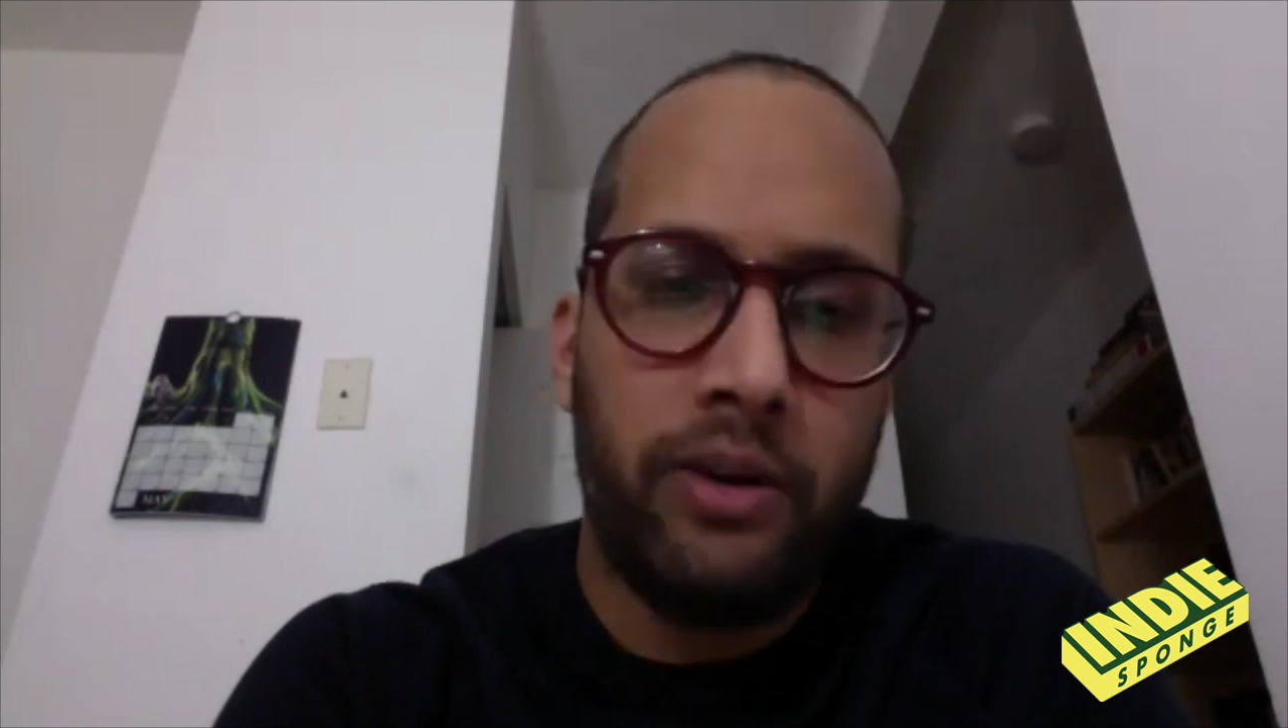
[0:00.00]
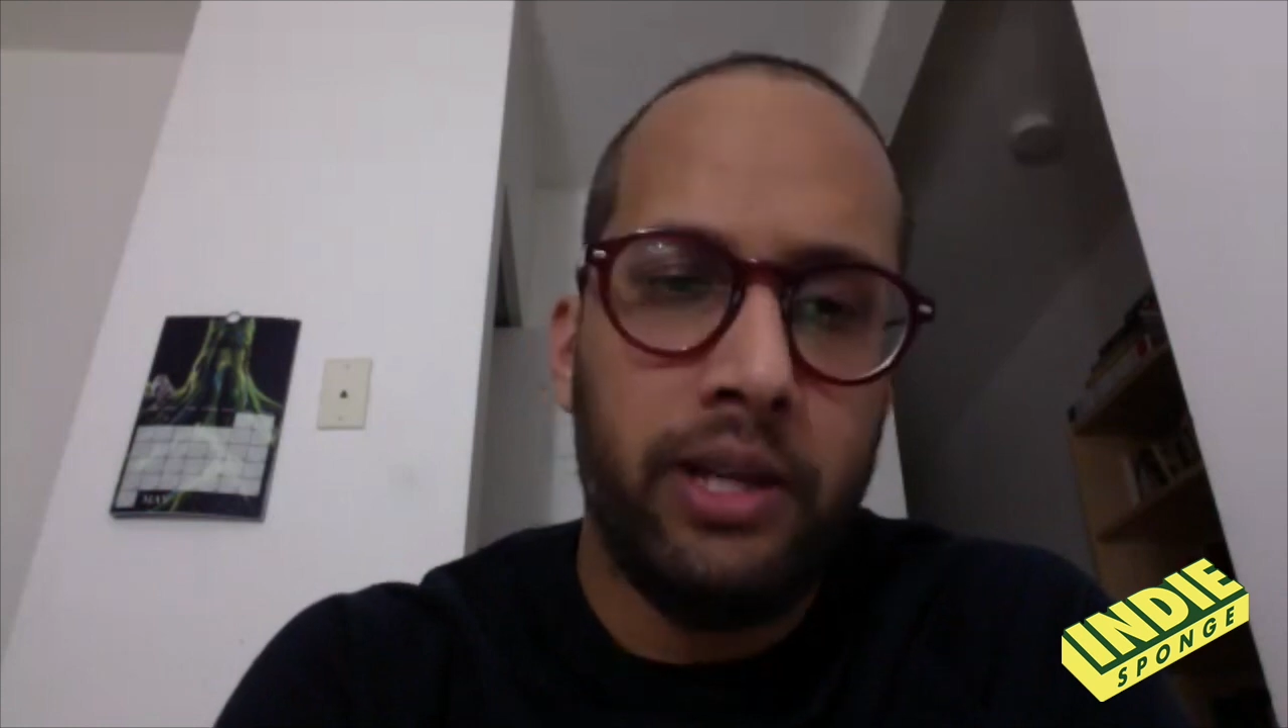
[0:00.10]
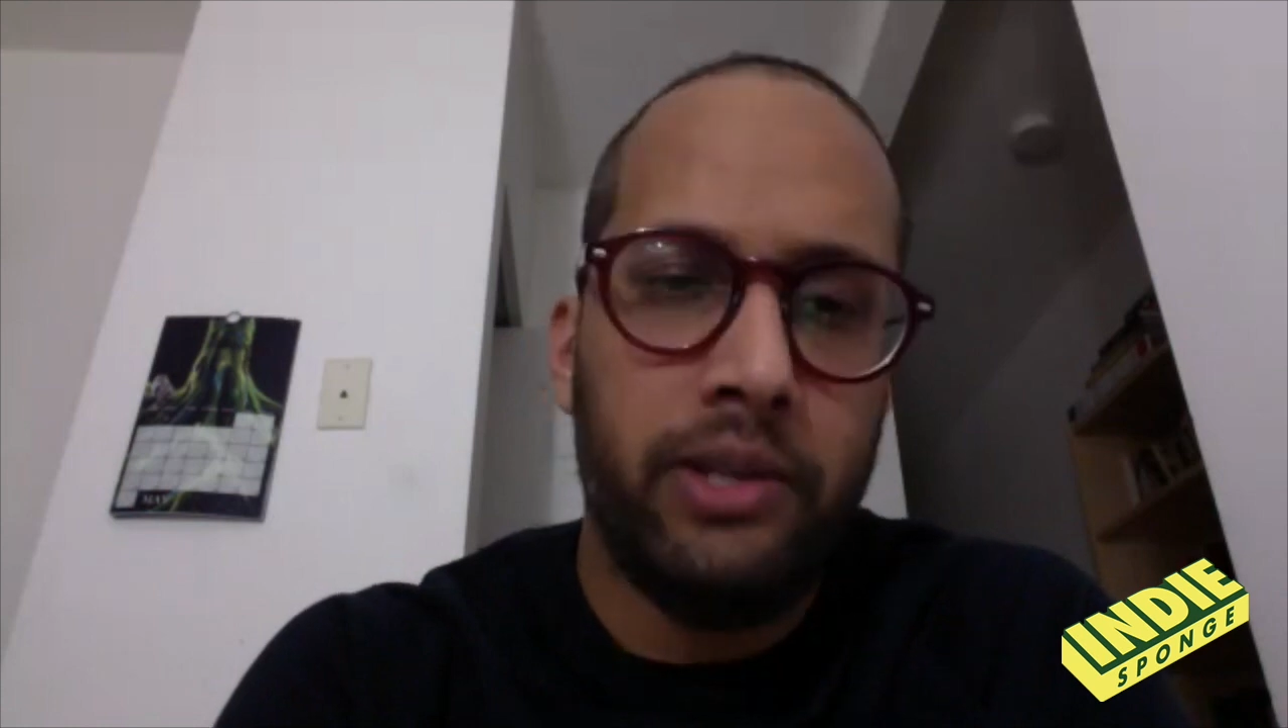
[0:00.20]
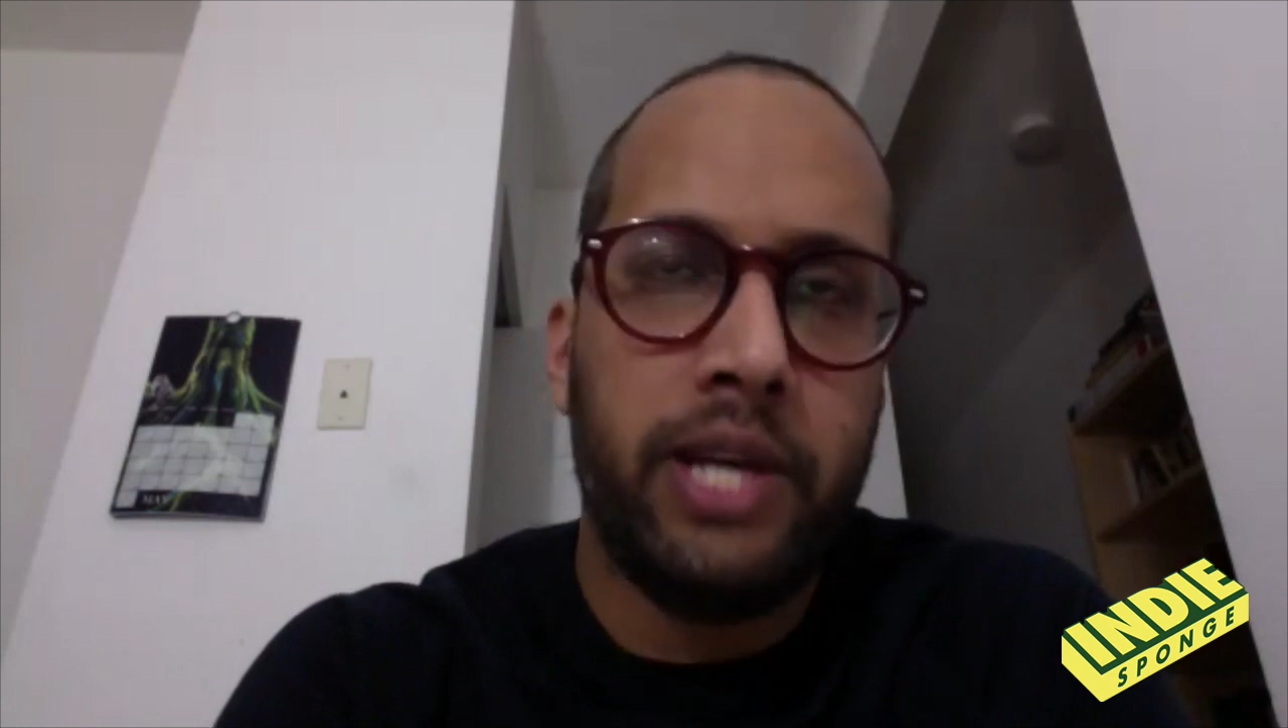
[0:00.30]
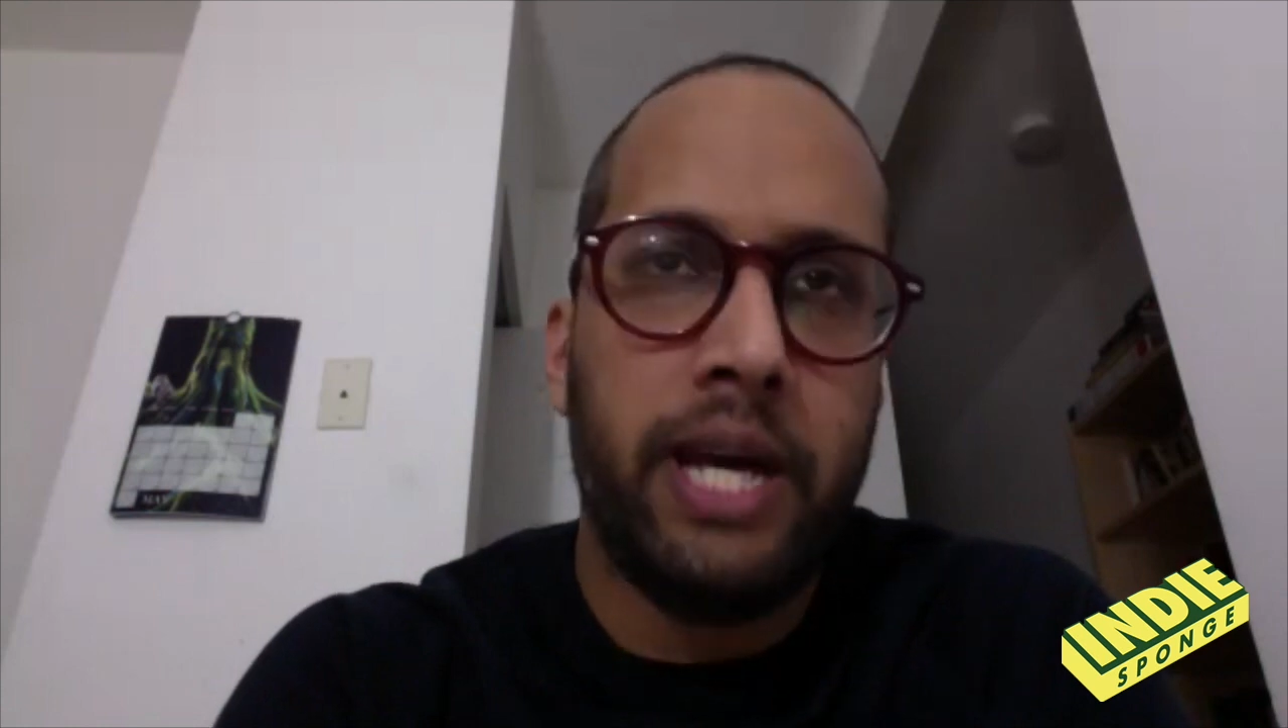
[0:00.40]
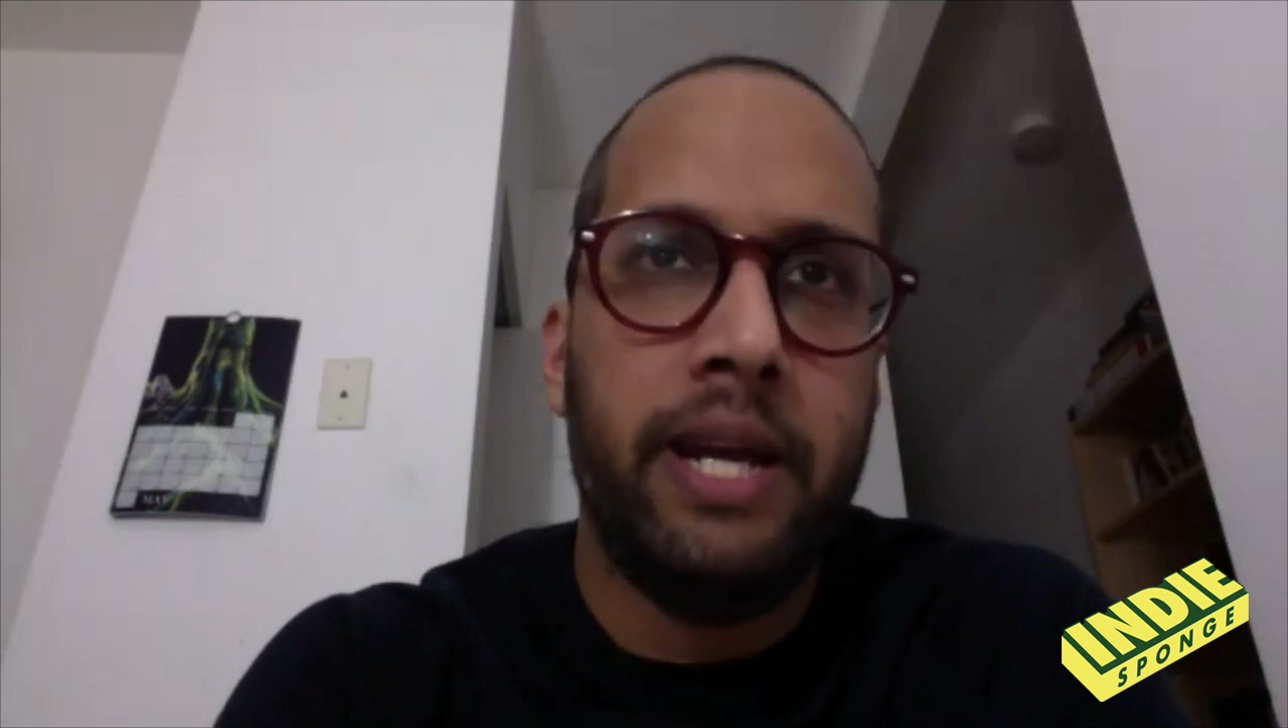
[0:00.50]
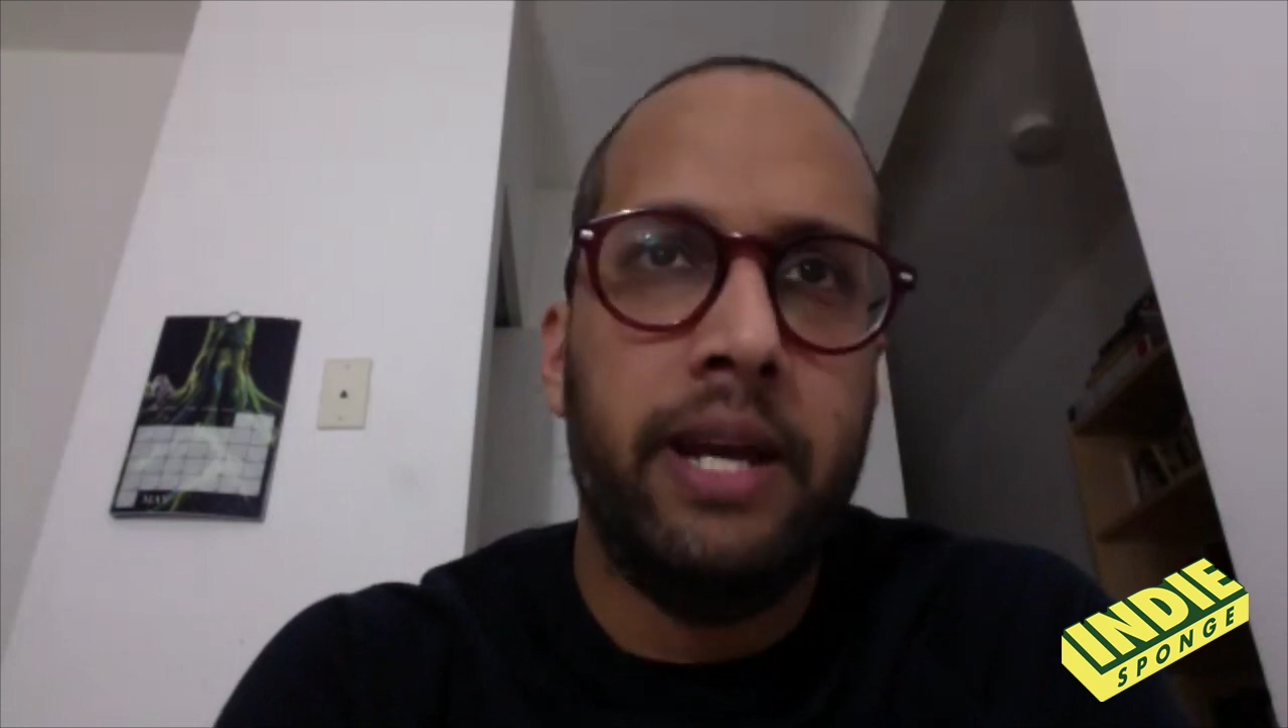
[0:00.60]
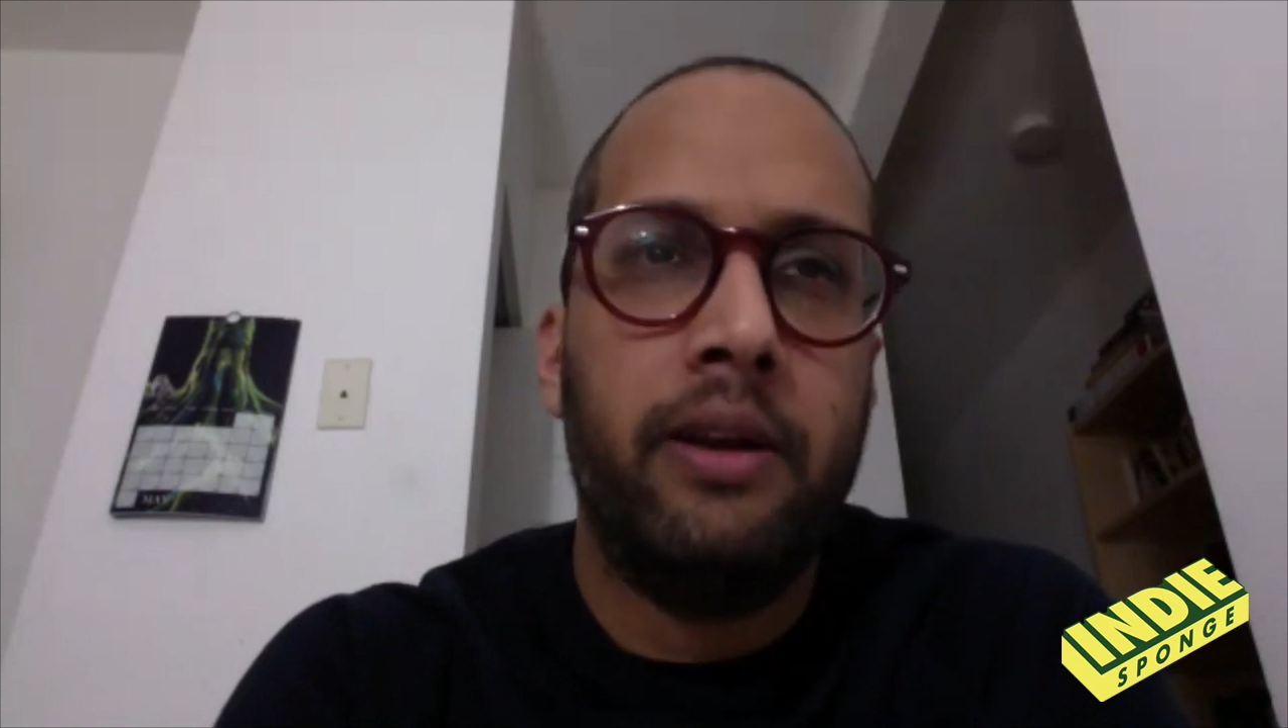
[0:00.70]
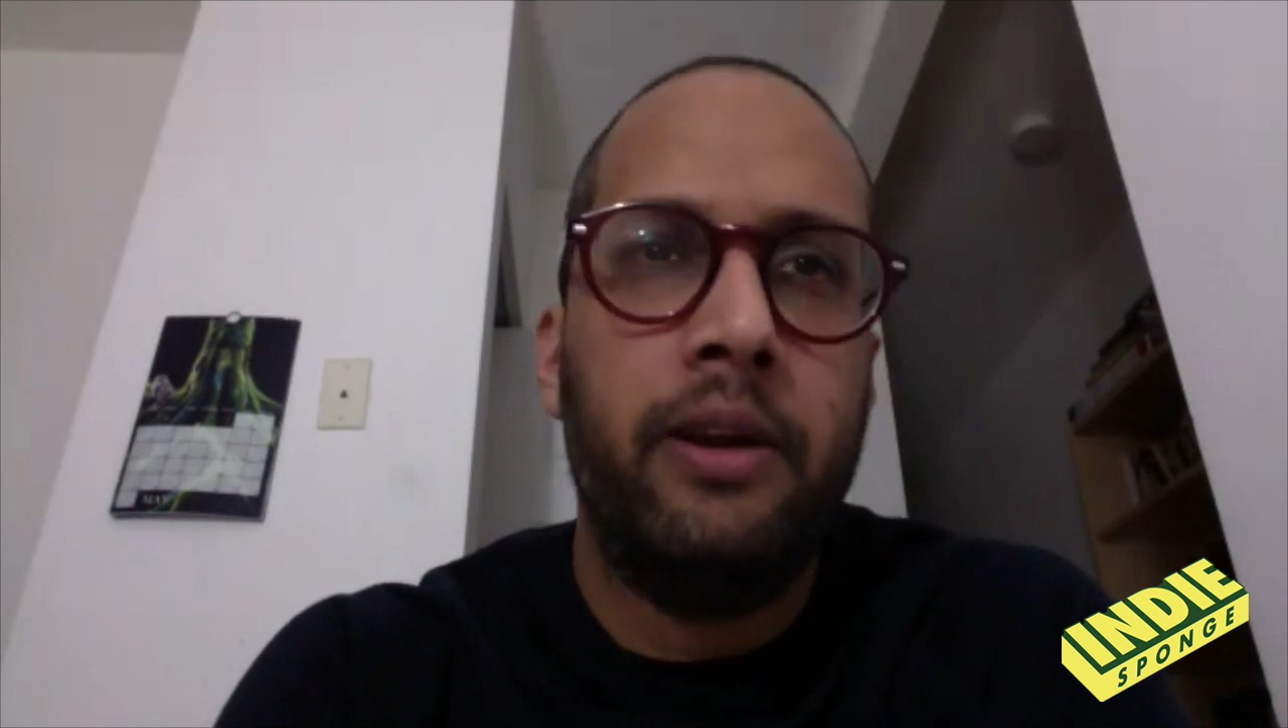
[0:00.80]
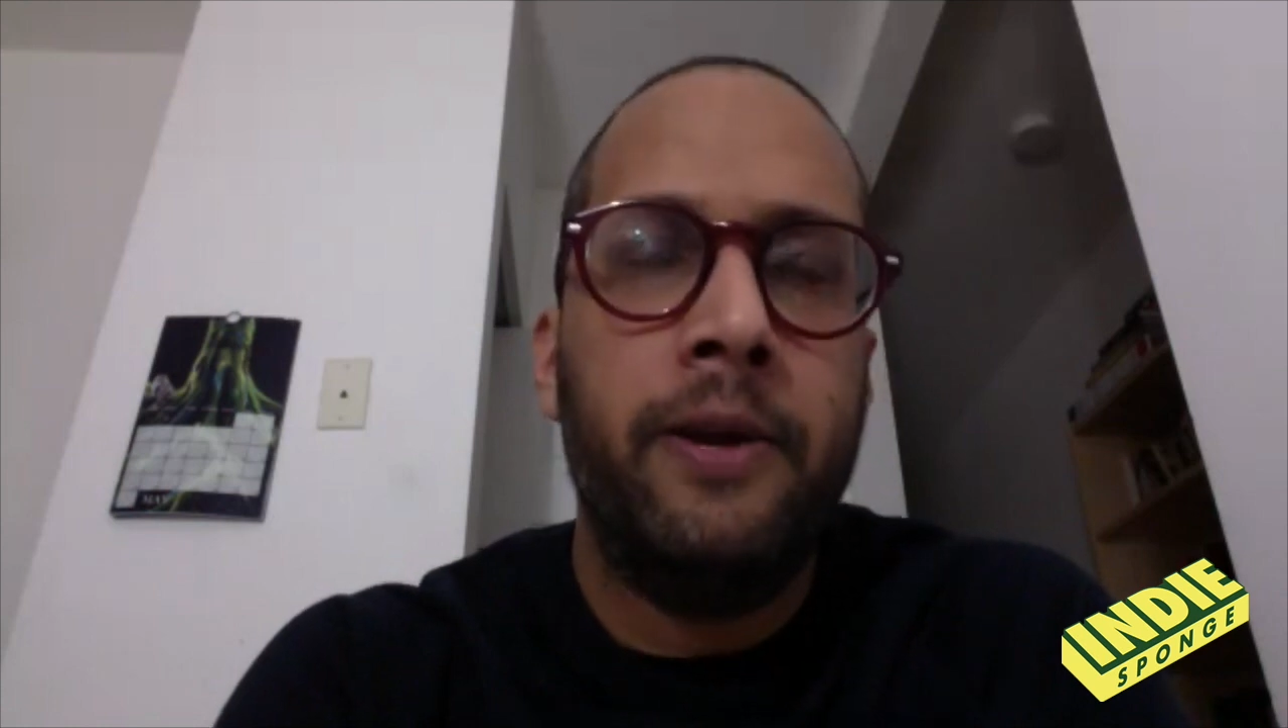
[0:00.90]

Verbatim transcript: in setting